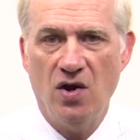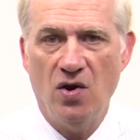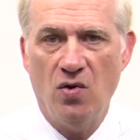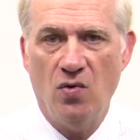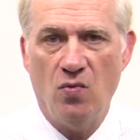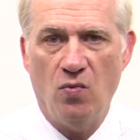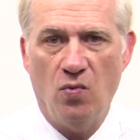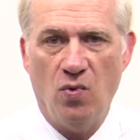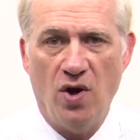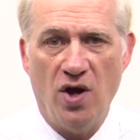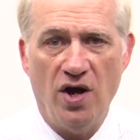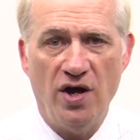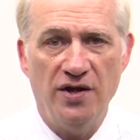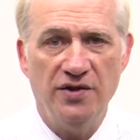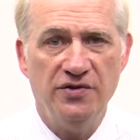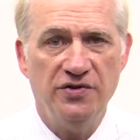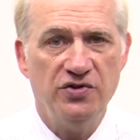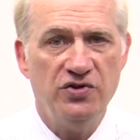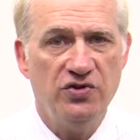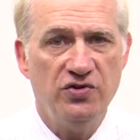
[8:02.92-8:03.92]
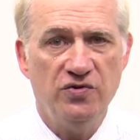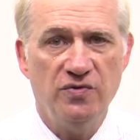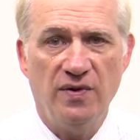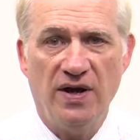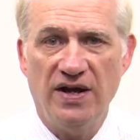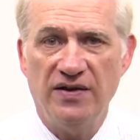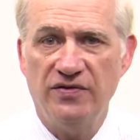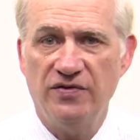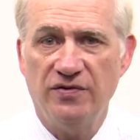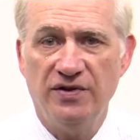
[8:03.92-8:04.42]
1, 2,
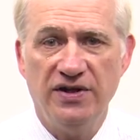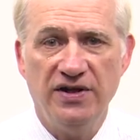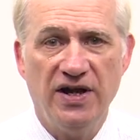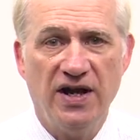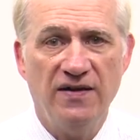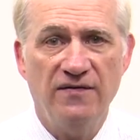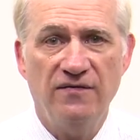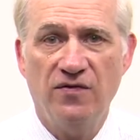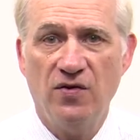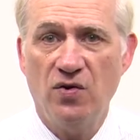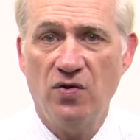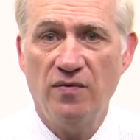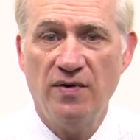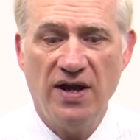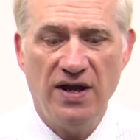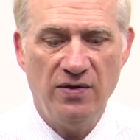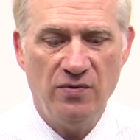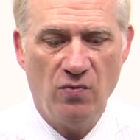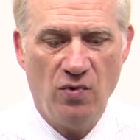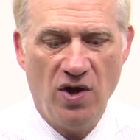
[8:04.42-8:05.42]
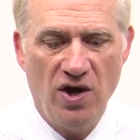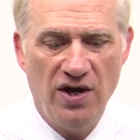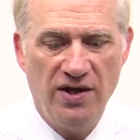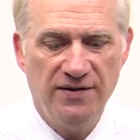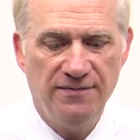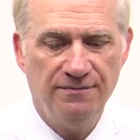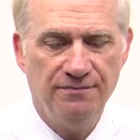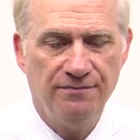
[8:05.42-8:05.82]
and 3, and 4, and 1.